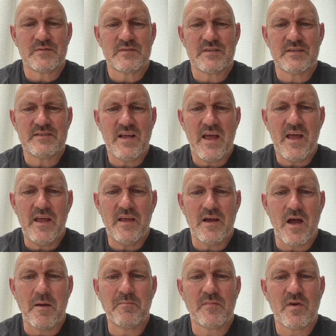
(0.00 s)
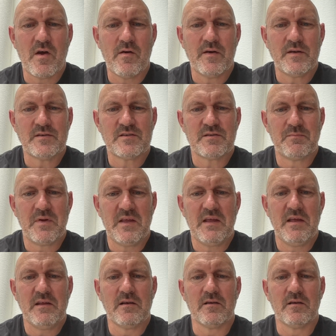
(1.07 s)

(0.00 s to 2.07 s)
Today I'm going to be